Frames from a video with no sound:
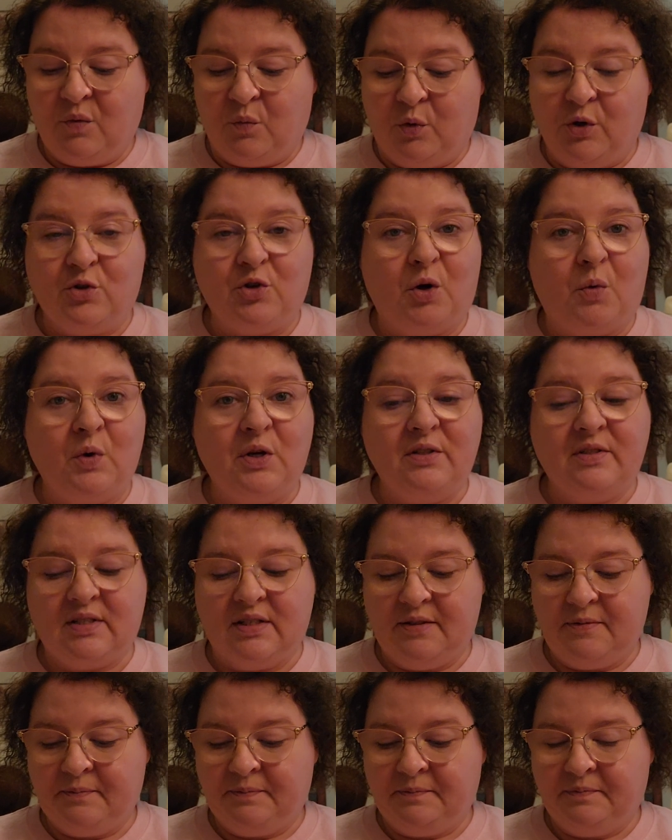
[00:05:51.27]
Woodrow
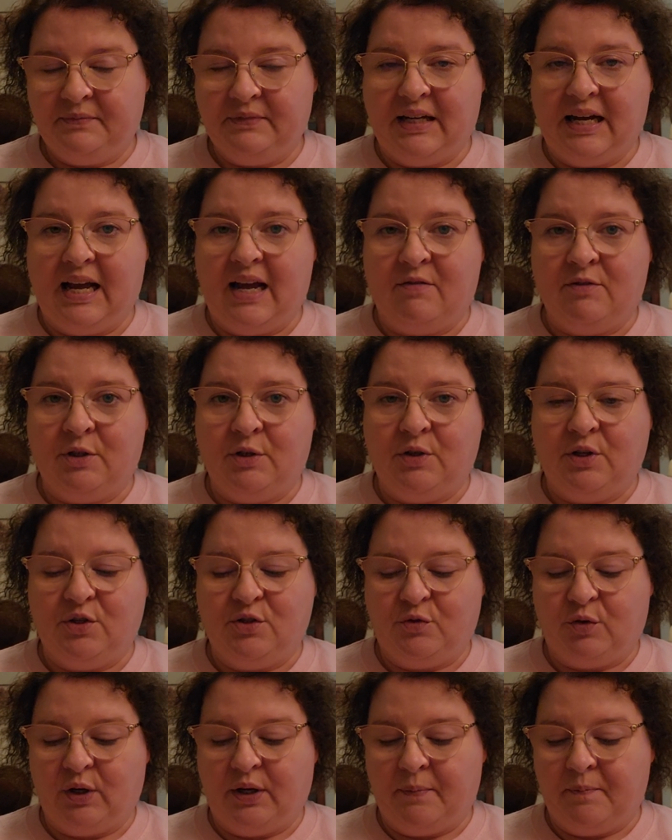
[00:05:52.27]
Wilson, I have no
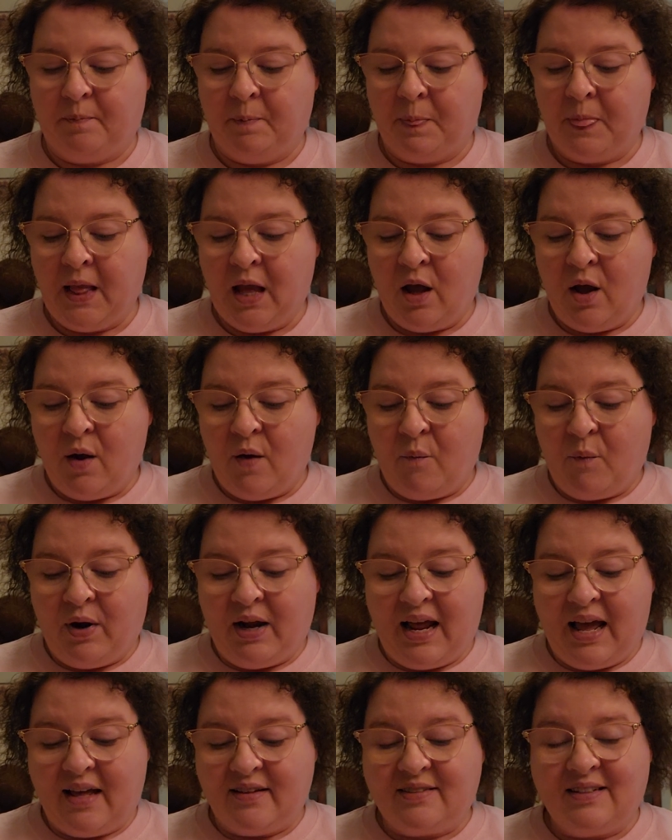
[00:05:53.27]
use for him,
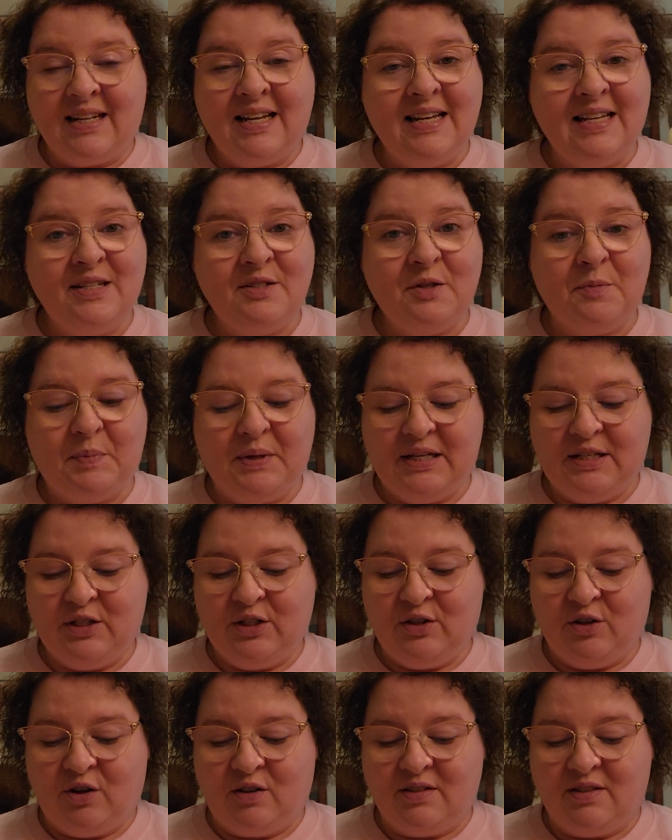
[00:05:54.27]
when asked his
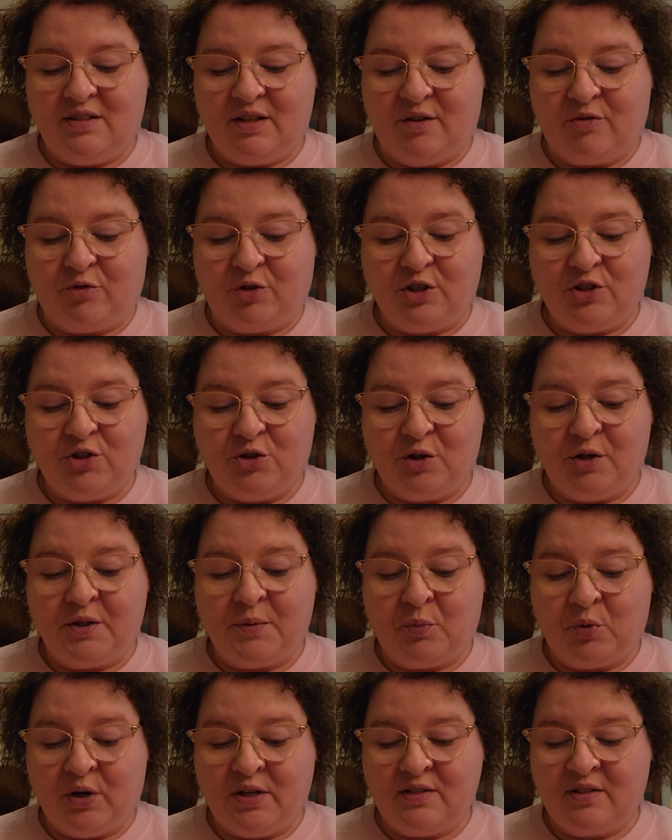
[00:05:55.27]
opinion on suffrage during
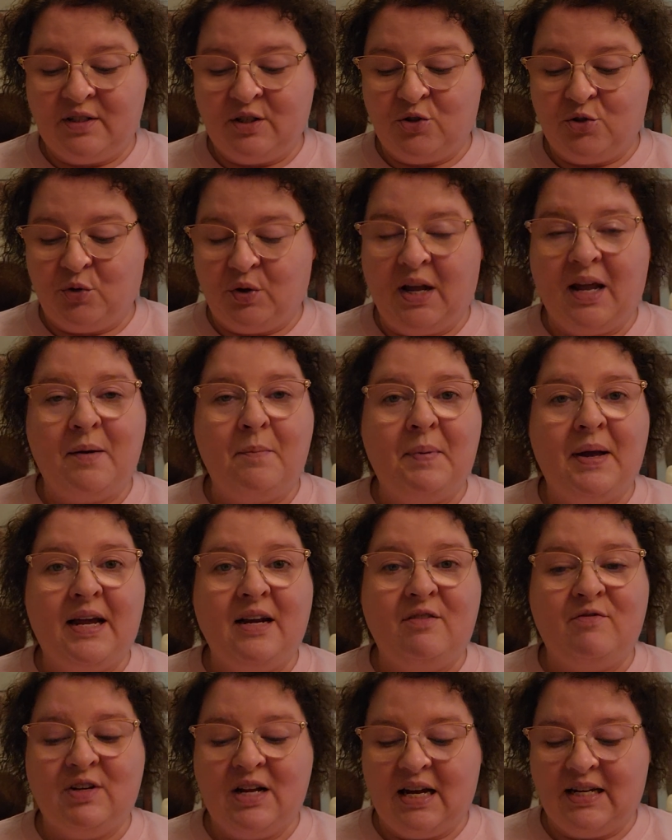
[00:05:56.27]
the presidential campaign
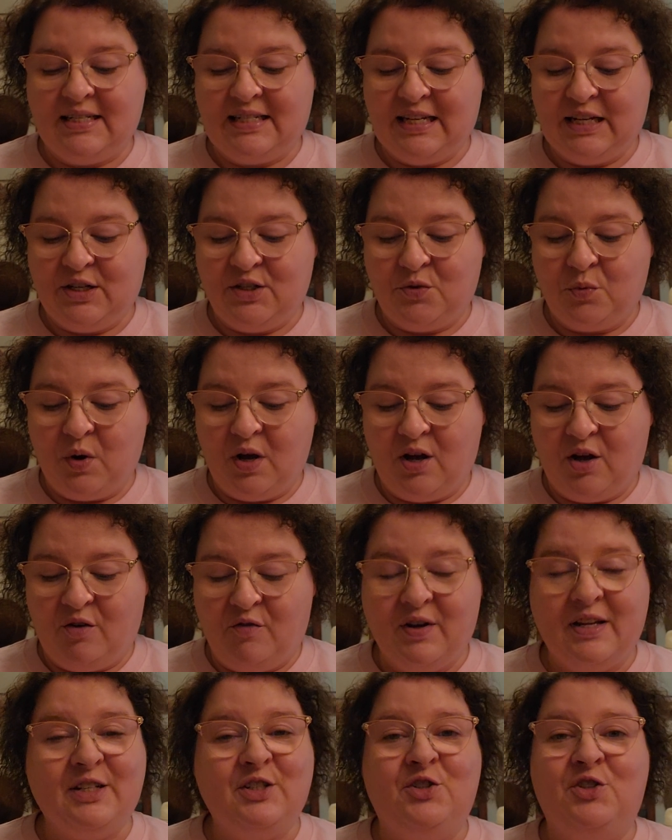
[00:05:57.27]
of
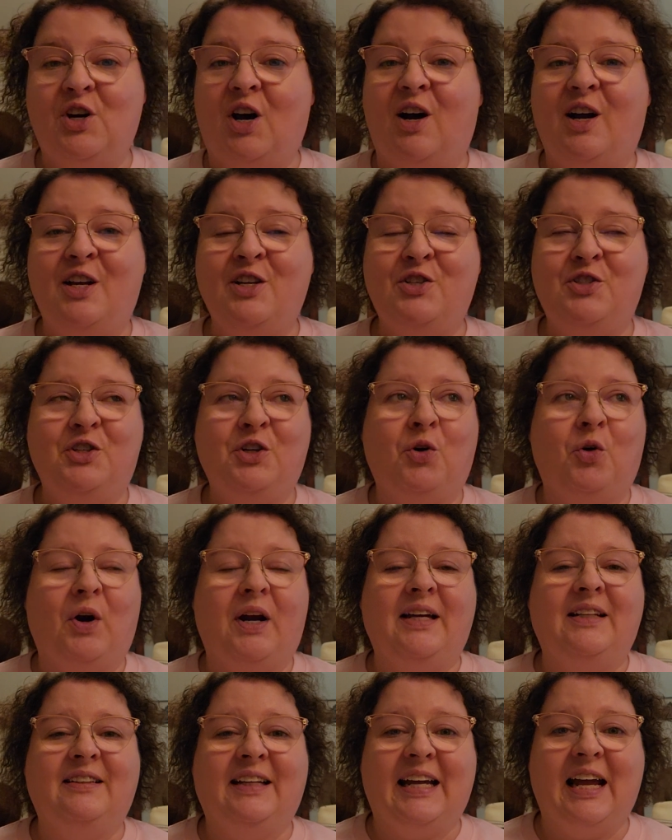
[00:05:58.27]
1912, dodged
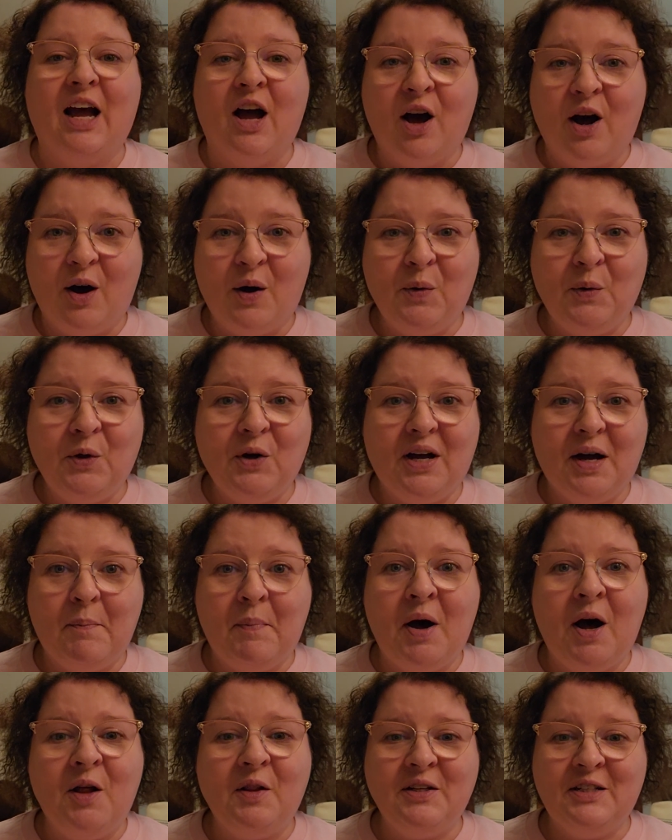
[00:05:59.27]
grandly. Oh, look, a
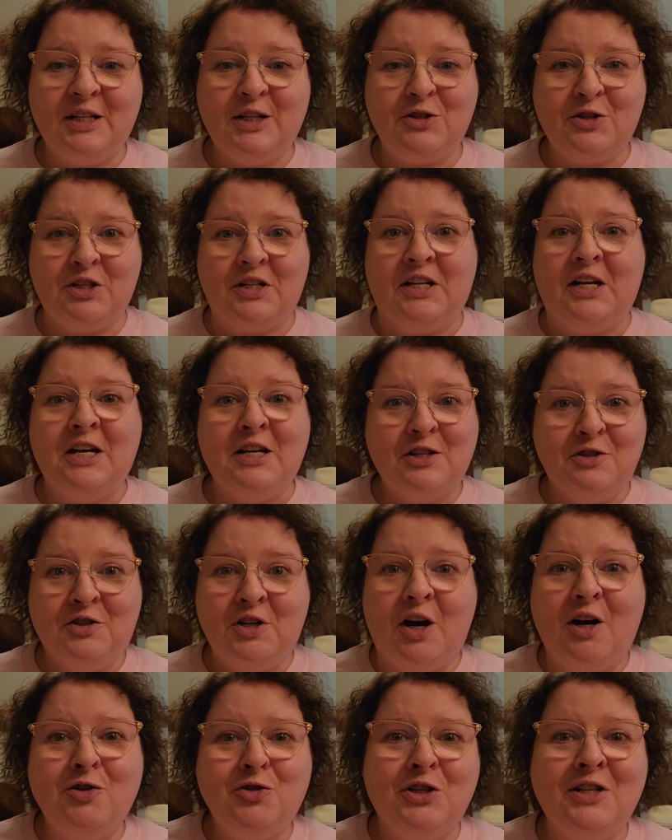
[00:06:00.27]
politician
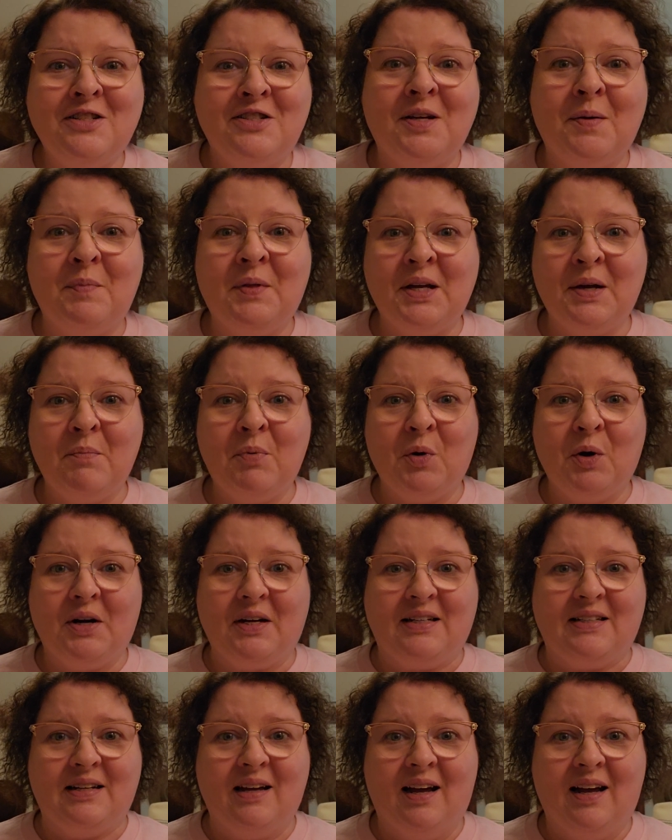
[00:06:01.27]
dodging something
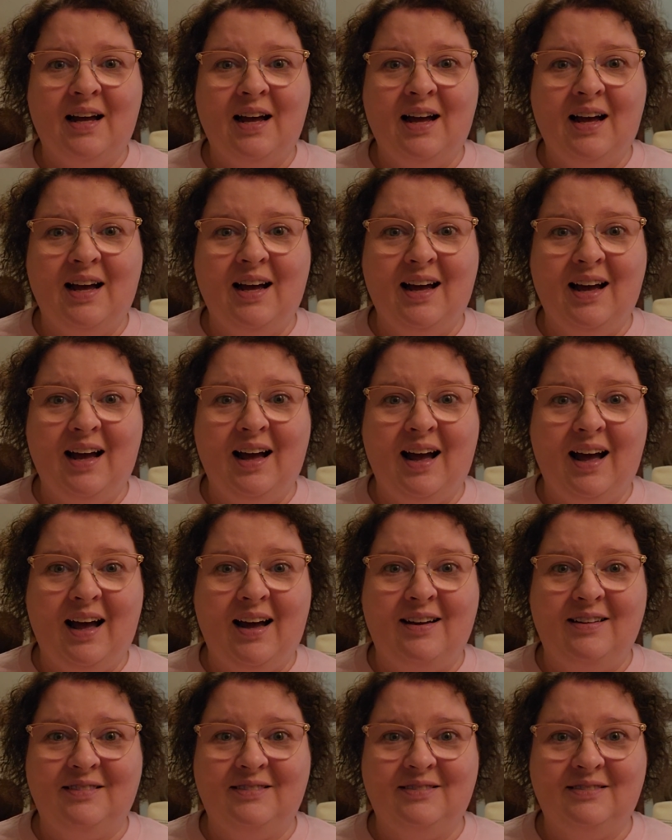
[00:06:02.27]
important.
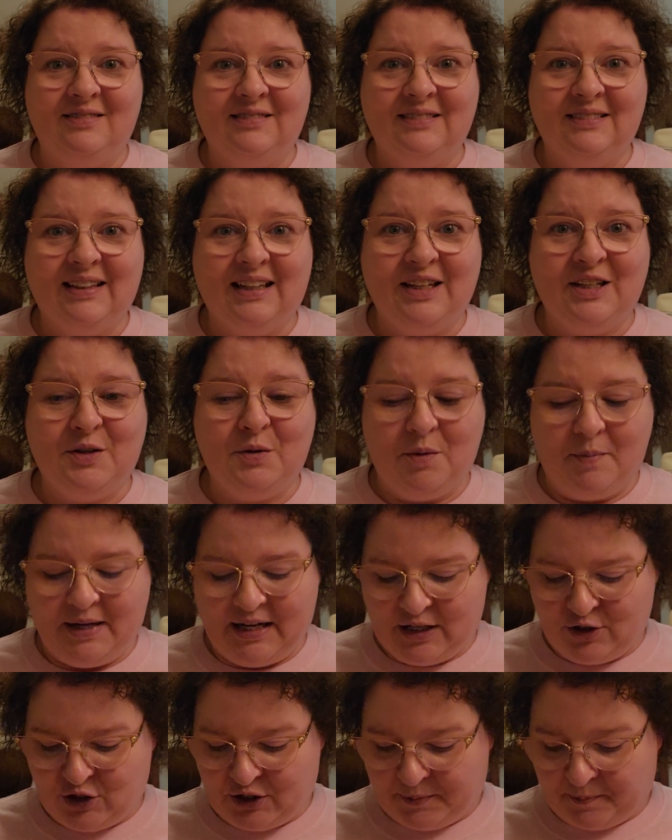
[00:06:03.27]
Can you
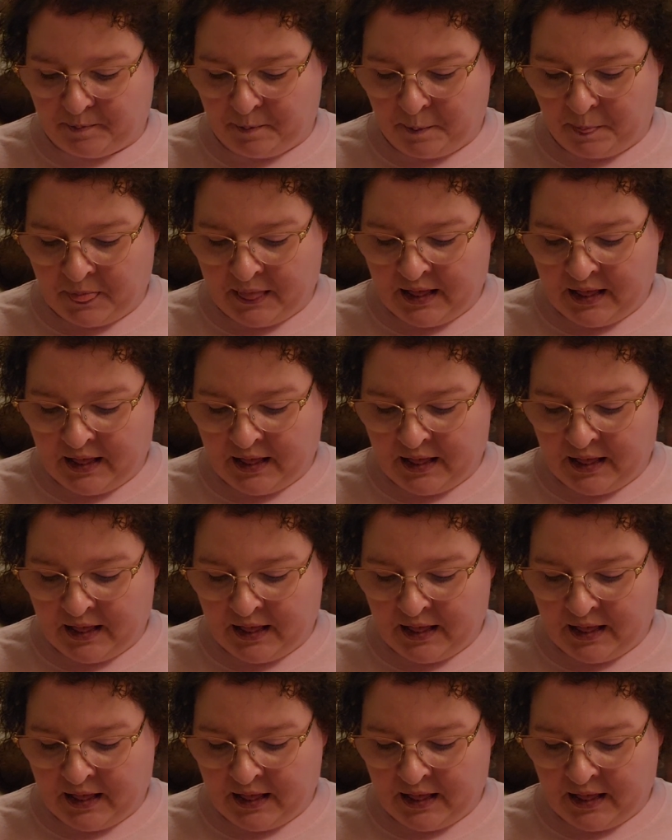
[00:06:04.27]
imagine?